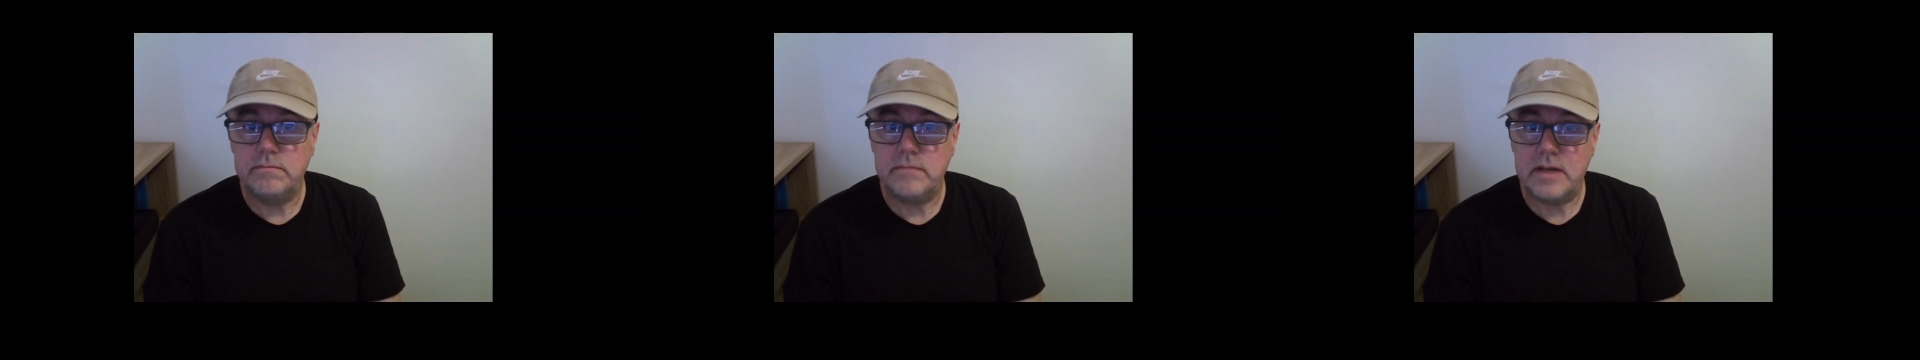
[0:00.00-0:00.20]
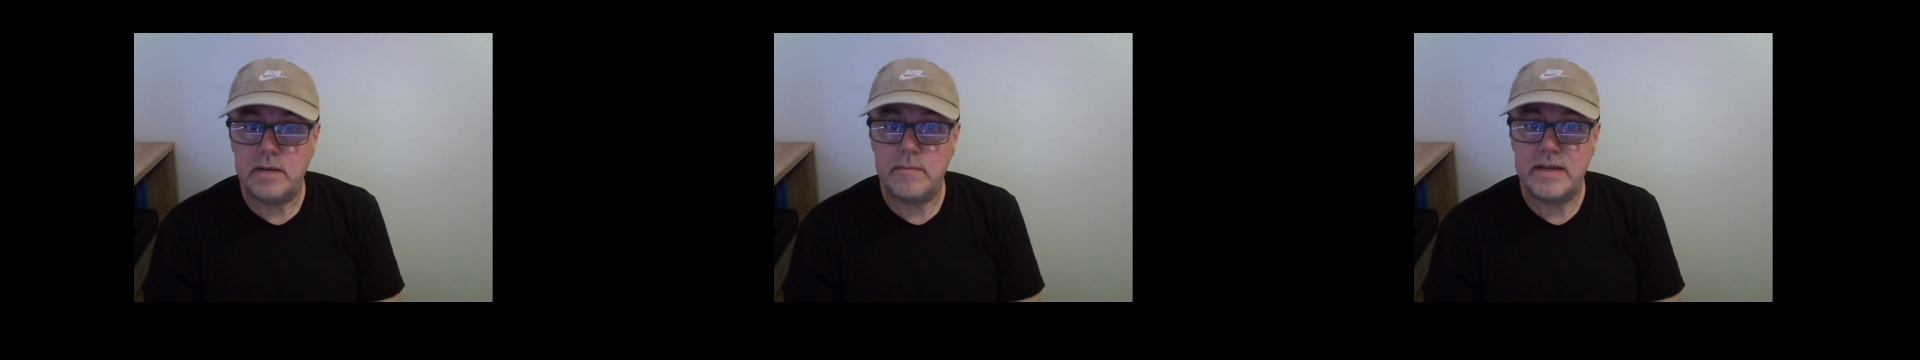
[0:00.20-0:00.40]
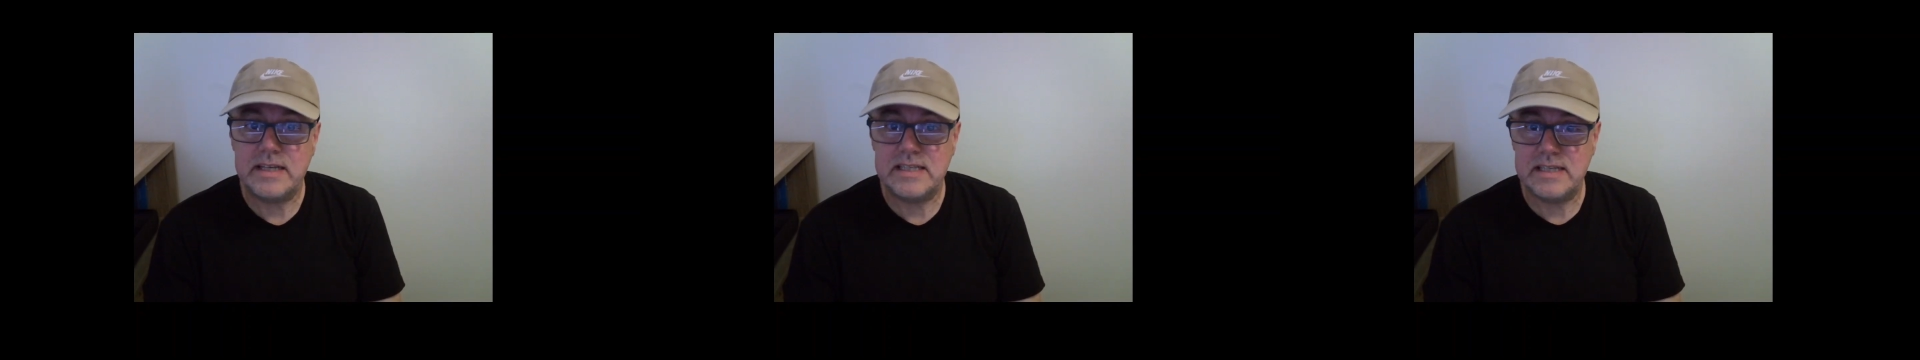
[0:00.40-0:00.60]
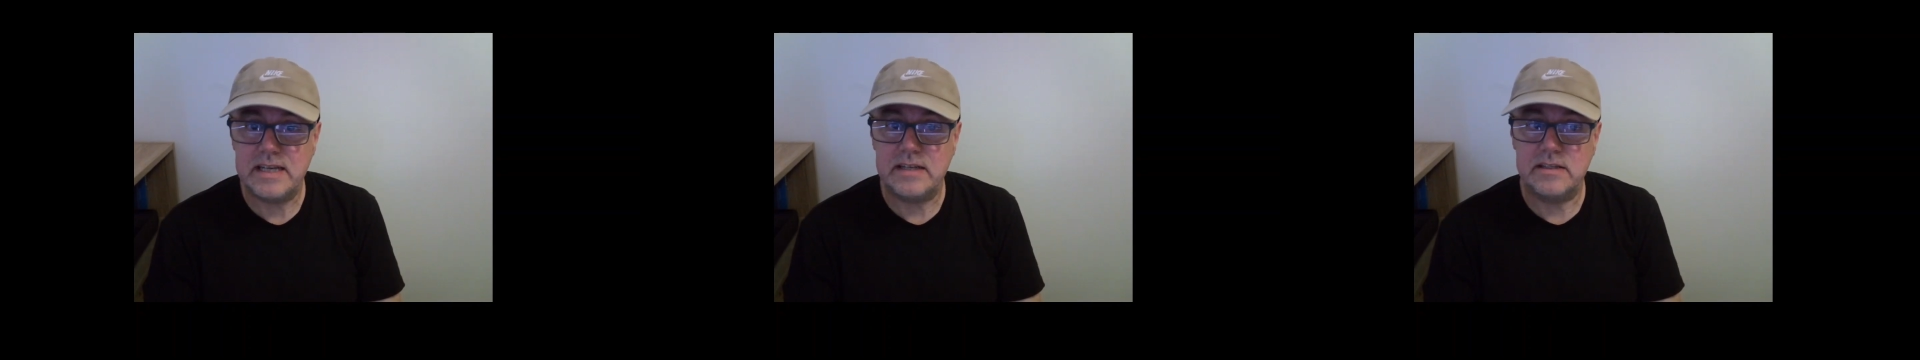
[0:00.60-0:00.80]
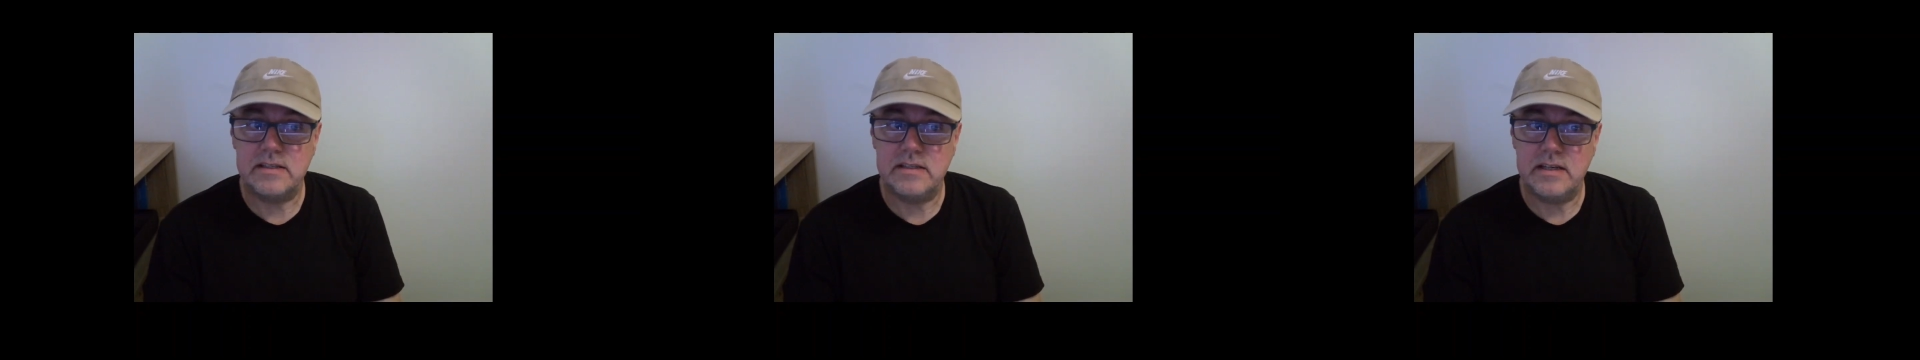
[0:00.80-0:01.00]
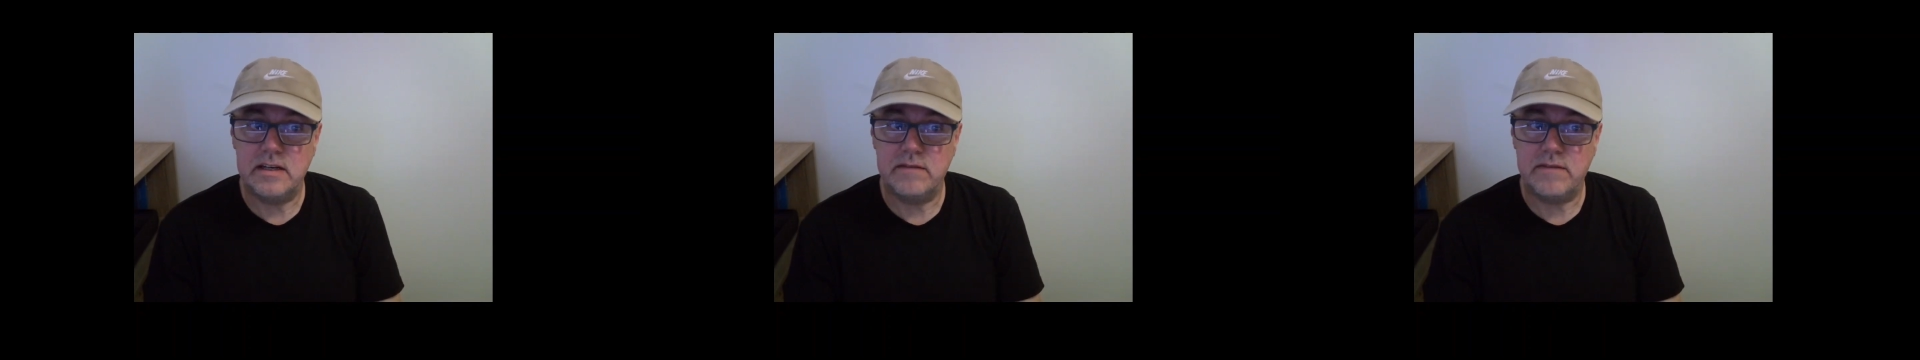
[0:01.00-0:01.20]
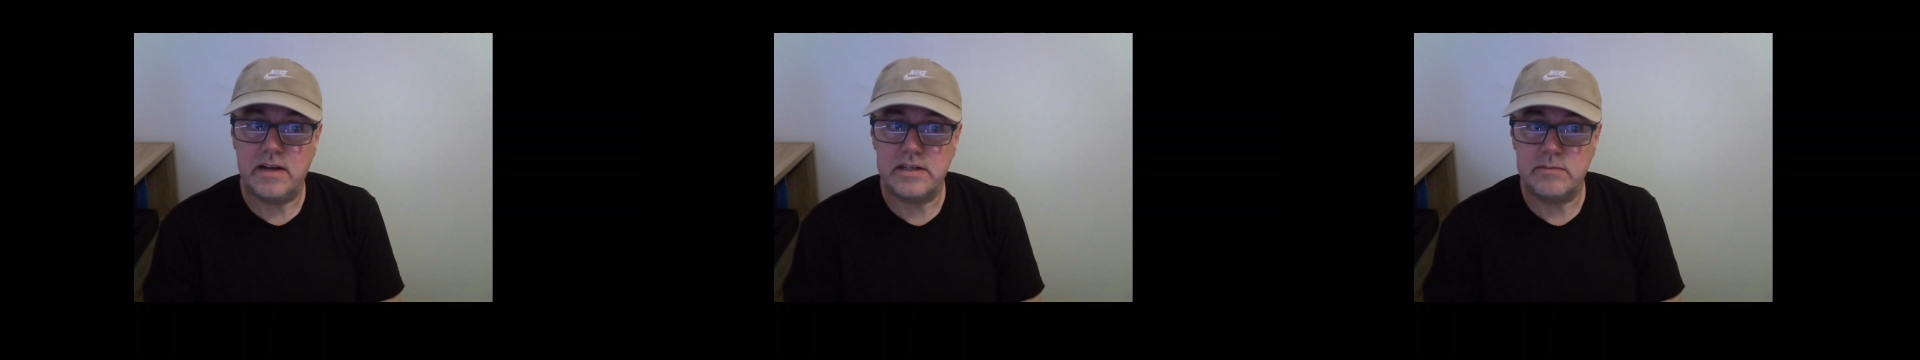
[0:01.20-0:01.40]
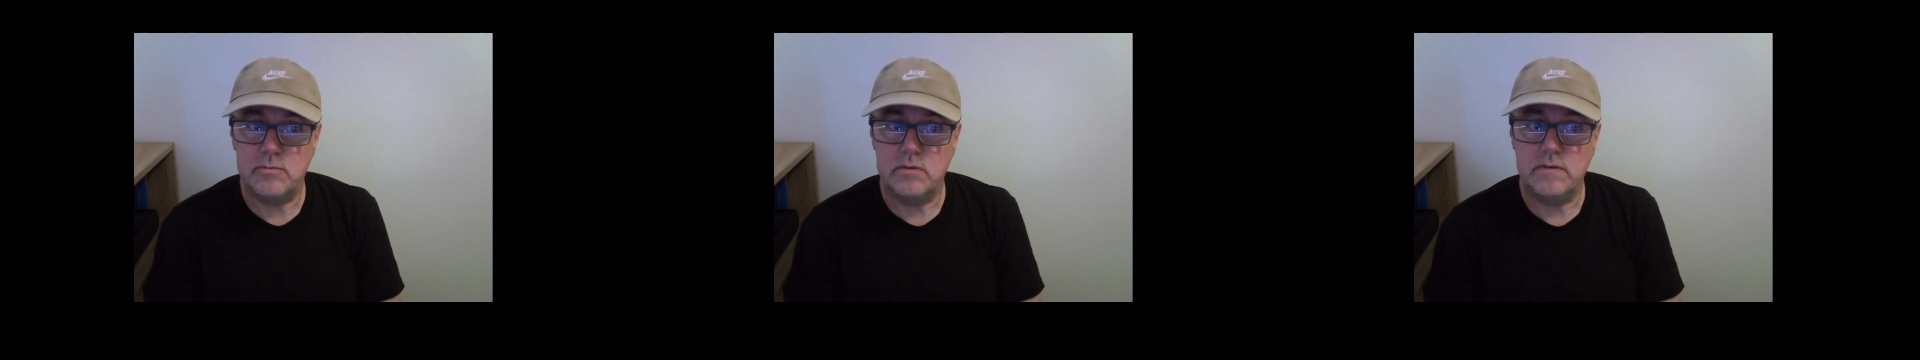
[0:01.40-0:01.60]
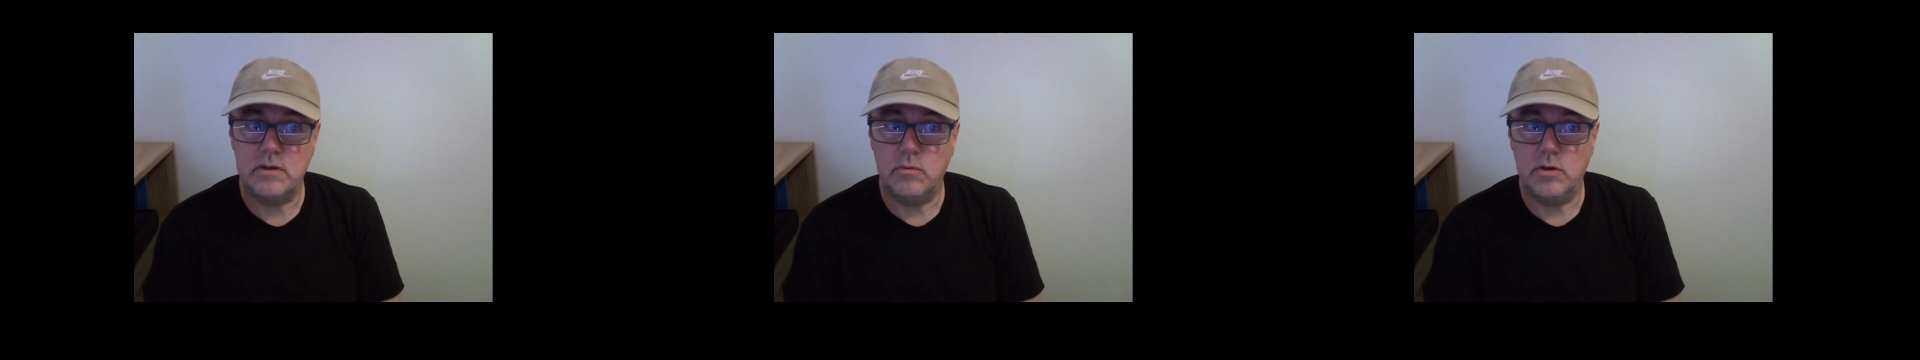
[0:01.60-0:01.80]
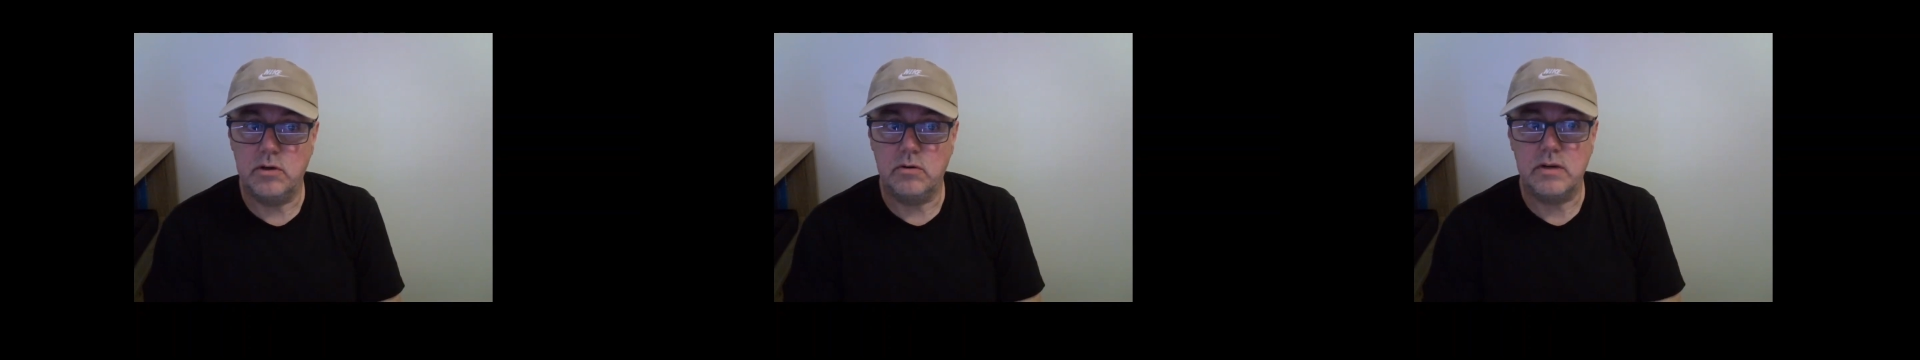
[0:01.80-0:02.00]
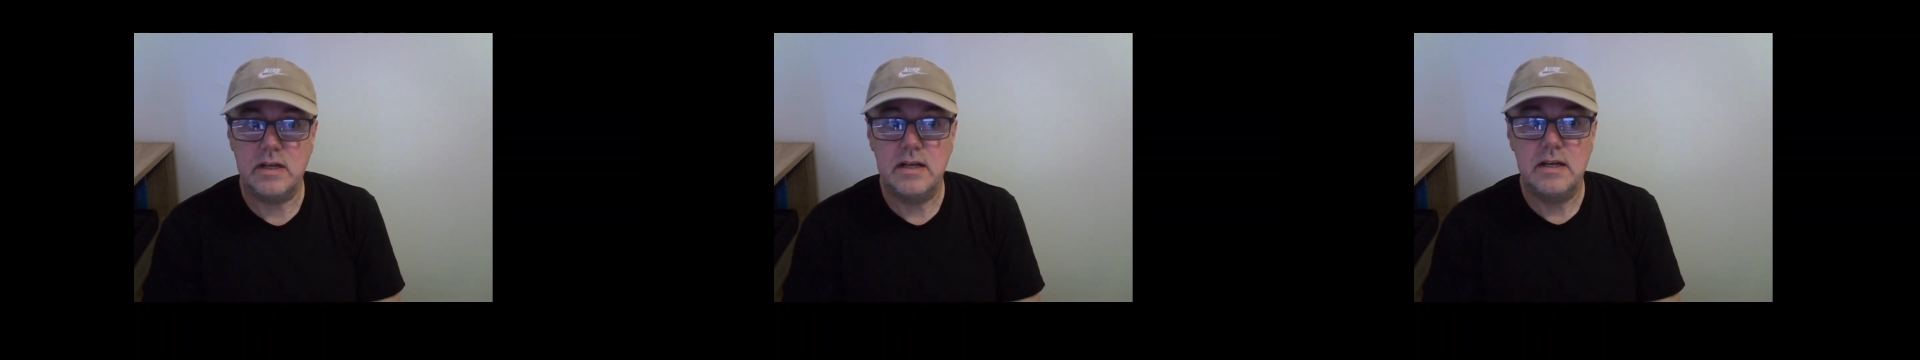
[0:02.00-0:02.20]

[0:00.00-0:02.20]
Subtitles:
and it makes sense in a fast-moving world.